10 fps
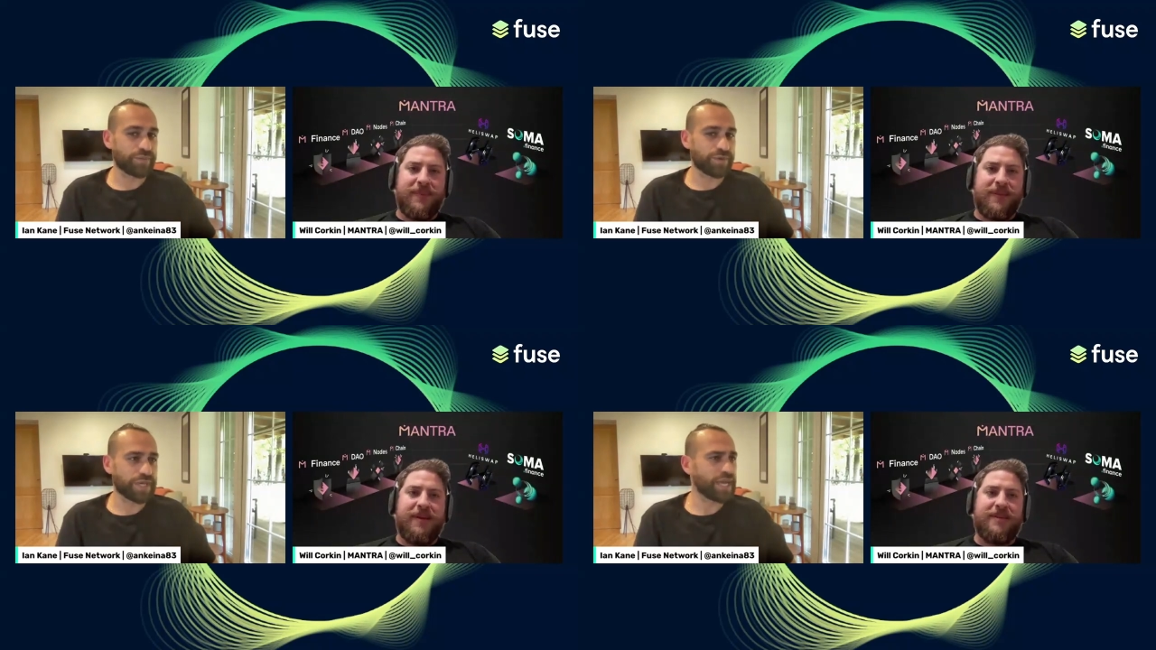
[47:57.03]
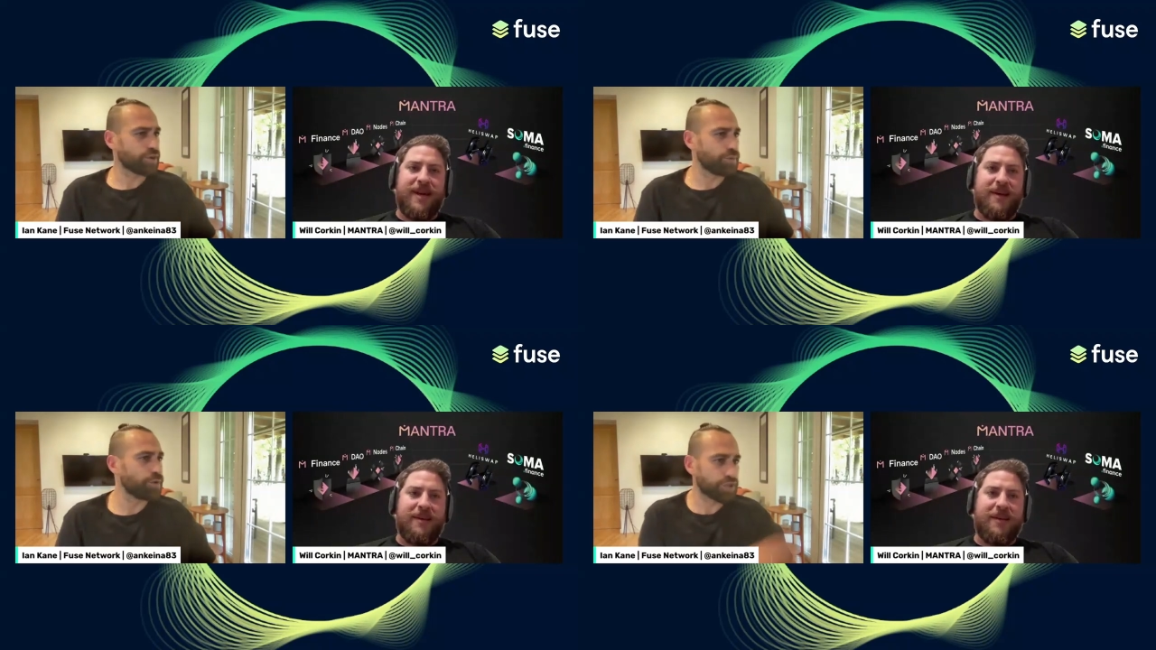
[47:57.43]
Speaker 1: But yeah,
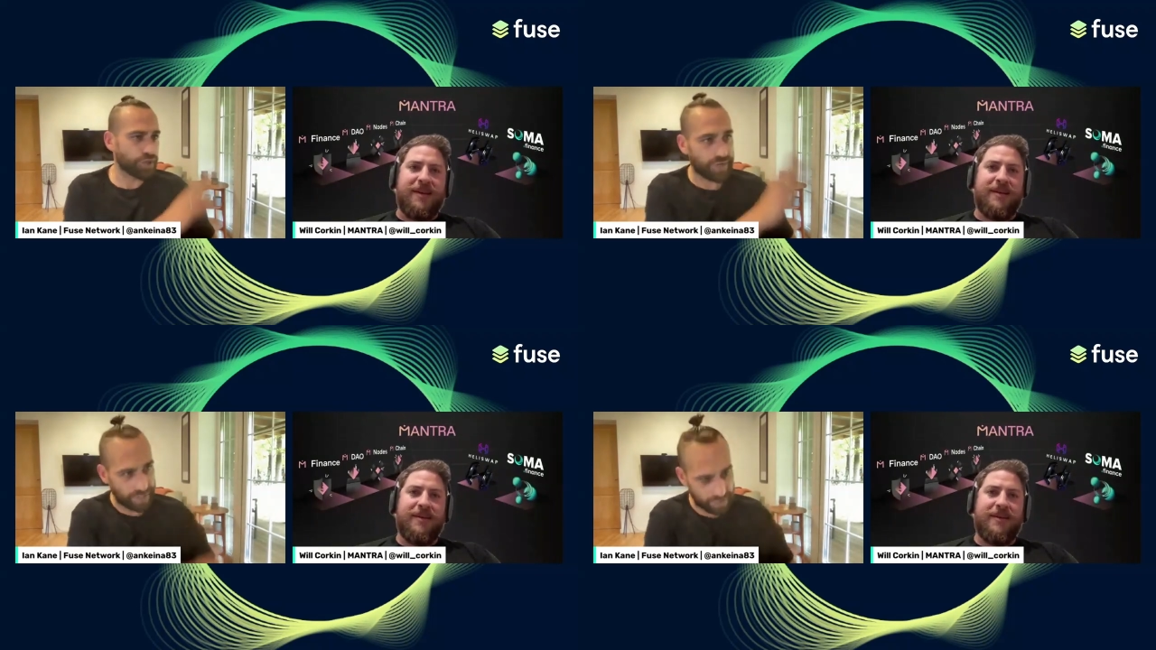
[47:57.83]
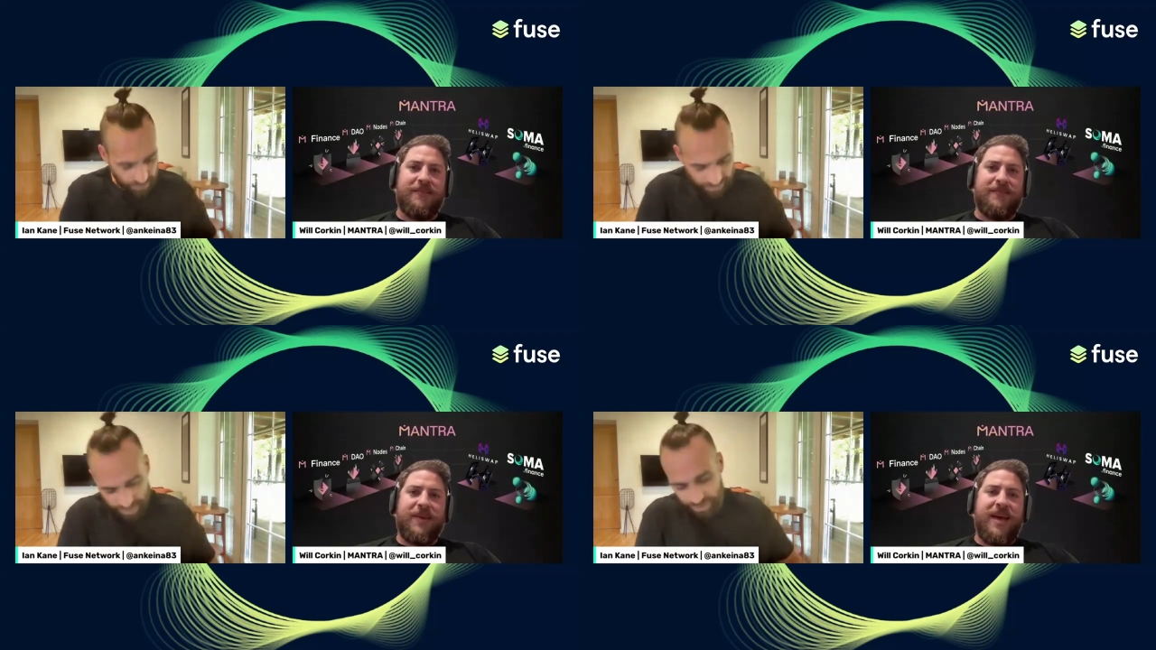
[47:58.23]
exactly.
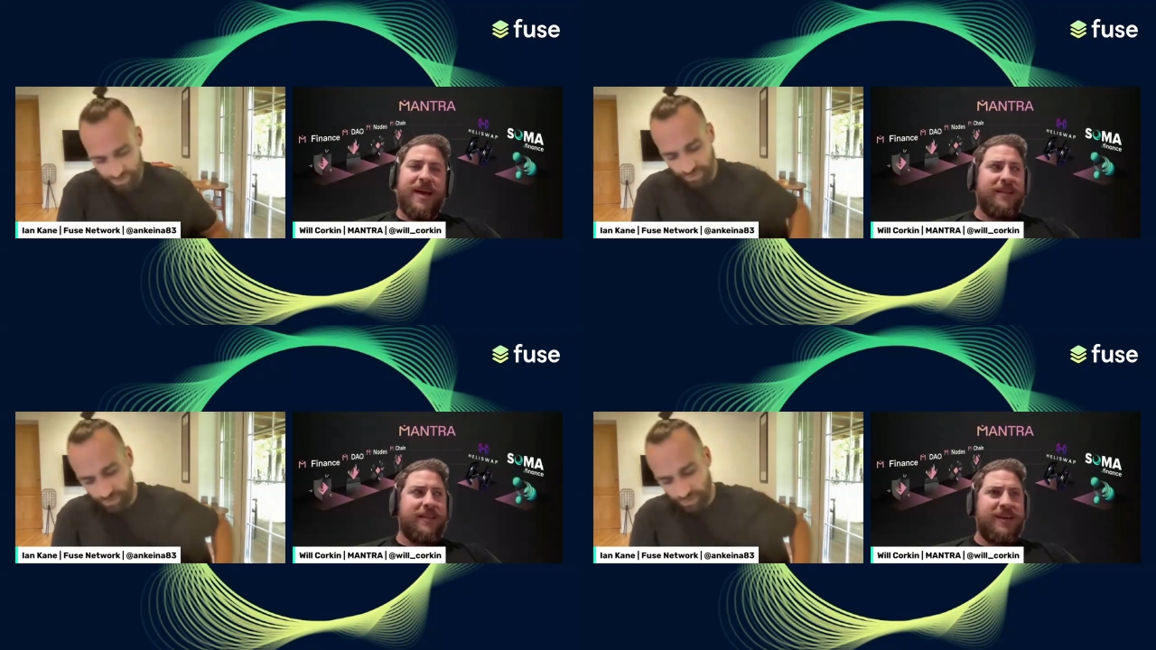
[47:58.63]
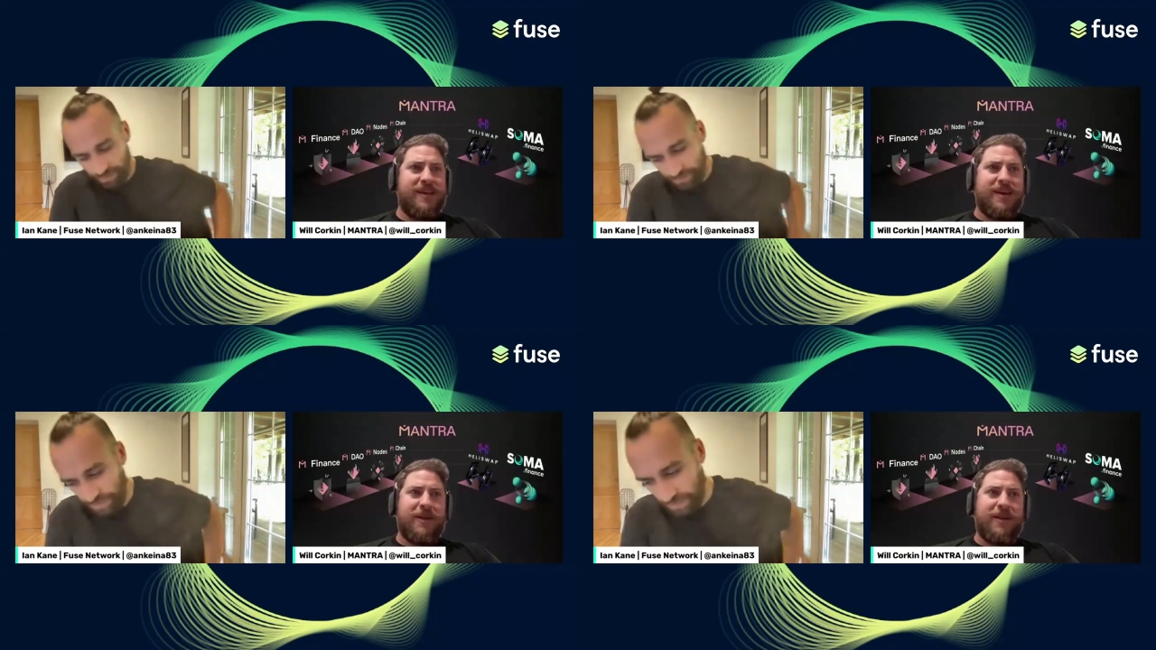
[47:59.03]
Yeah, and I
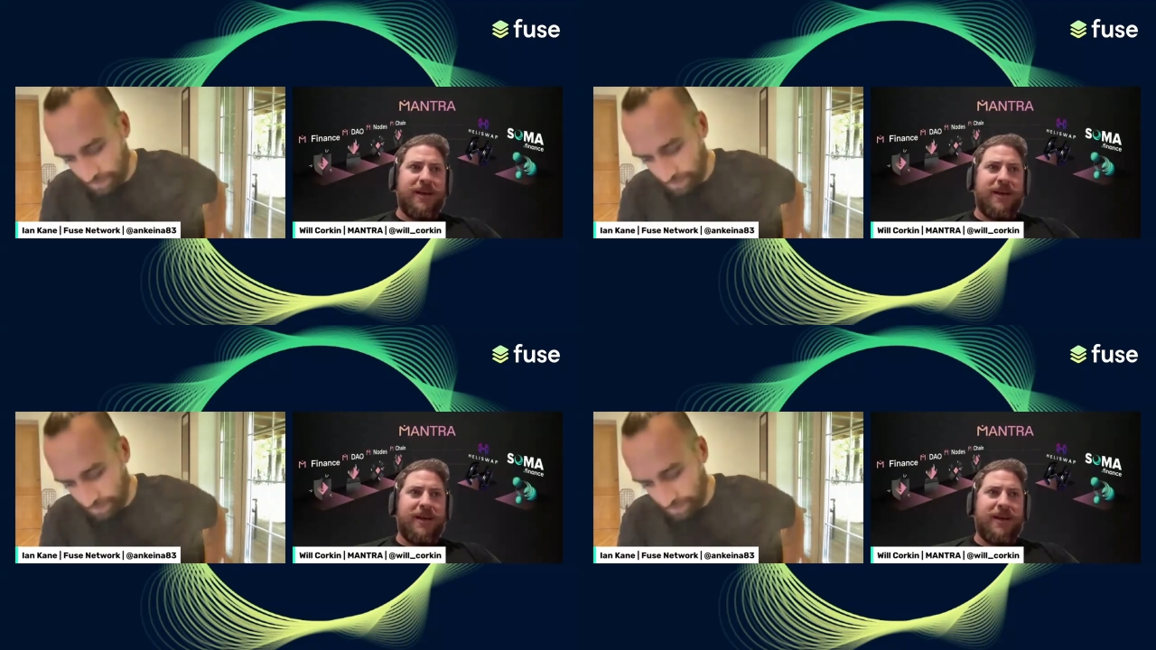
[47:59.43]
think I